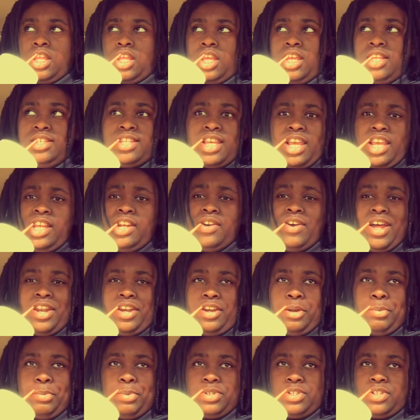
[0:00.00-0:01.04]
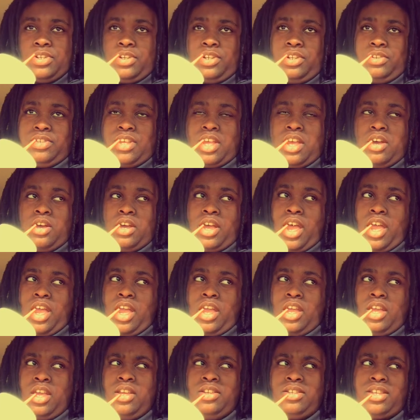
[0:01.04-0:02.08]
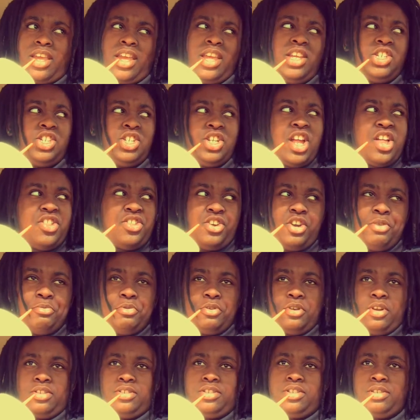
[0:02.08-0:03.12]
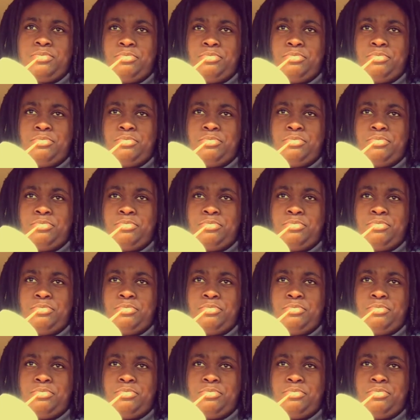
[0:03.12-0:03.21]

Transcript: he said he don't have a number, so he's like, okay. He's like, he should have the number.